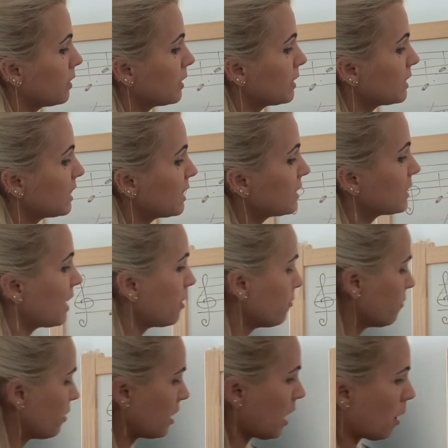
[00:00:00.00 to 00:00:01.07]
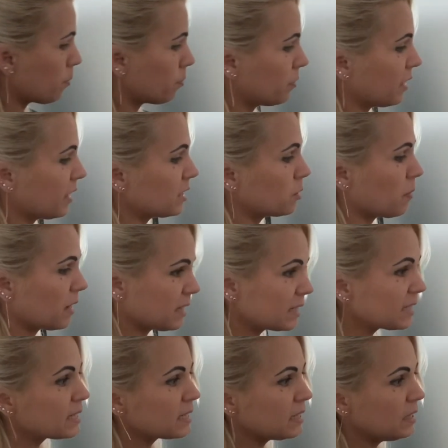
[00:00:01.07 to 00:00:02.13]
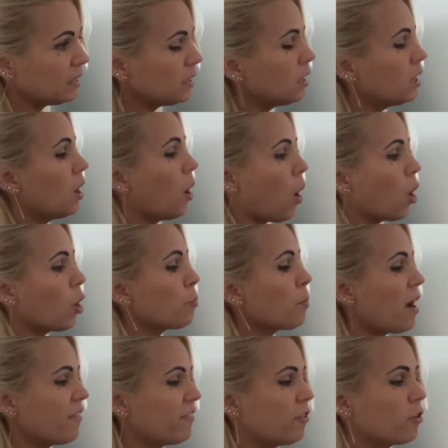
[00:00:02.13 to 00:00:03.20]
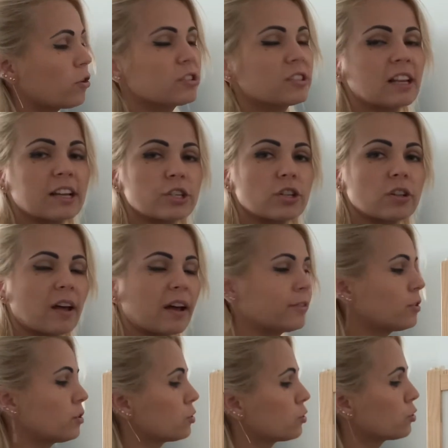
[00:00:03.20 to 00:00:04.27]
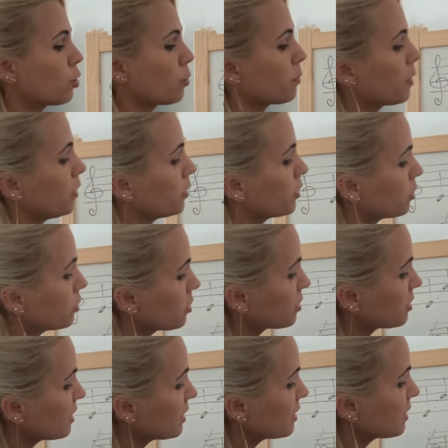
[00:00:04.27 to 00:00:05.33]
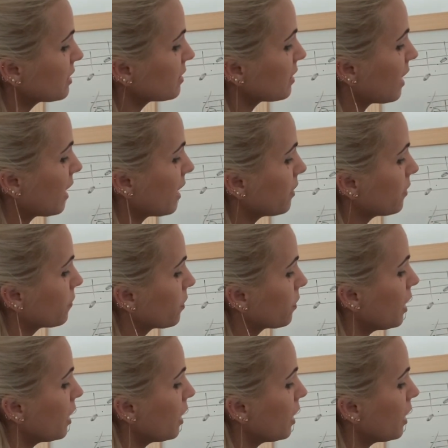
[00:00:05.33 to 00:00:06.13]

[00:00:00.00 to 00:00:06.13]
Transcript: the same way I placed my C on my first leisure line on top. So this is A.